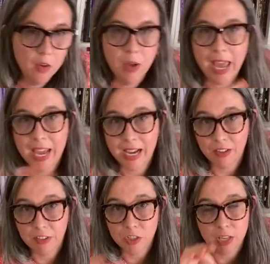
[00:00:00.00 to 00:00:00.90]
I got to
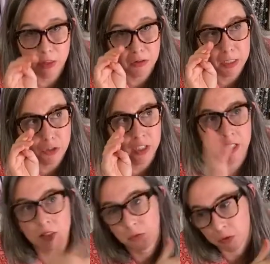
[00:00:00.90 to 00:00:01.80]
finish the other
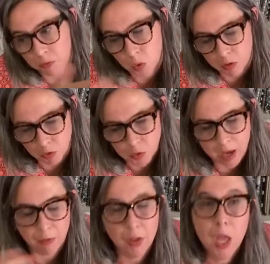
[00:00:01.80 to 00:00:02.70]
stitchings for 4 through
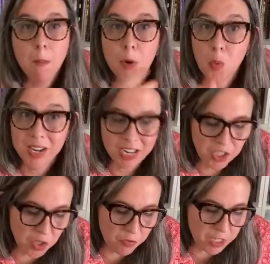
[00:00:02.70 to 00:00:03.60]
12. But when I
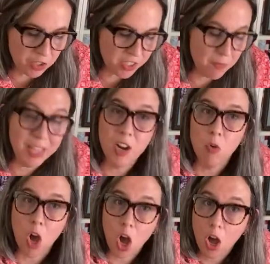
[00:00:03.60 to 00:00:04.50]
do finish them, they don't
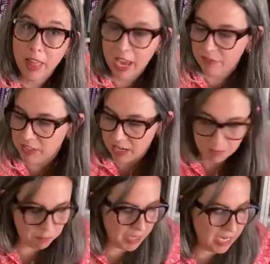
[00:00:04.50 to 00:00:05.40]
all have to
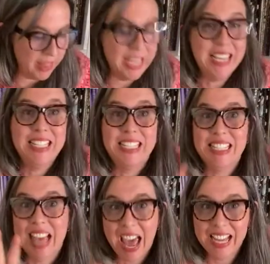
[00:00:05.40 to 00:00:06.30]
be
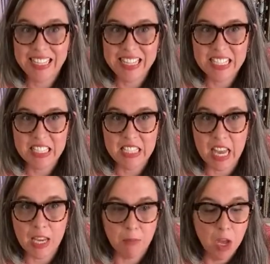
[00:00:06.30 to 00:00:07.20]
exactly the
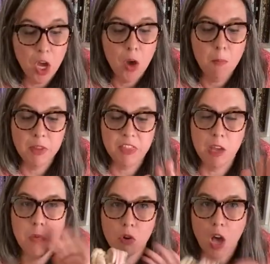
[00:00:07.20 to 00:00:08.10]
same, but they
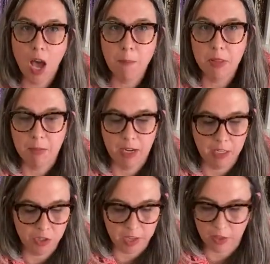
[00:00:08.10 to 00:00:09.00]
will complement
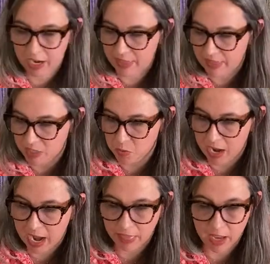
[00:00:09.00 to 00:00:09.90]
each other. And that's why
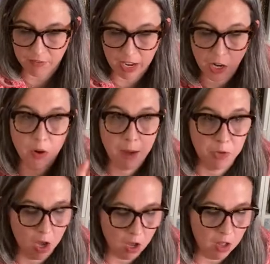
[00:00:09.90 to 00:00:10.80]
I grabbed
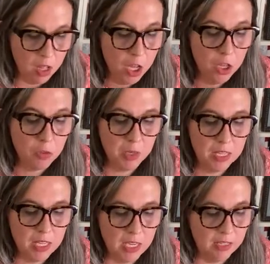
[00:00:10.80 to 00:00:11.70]
all 3
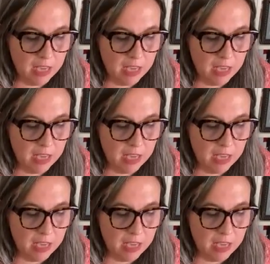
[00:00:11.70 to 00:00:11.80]
of these.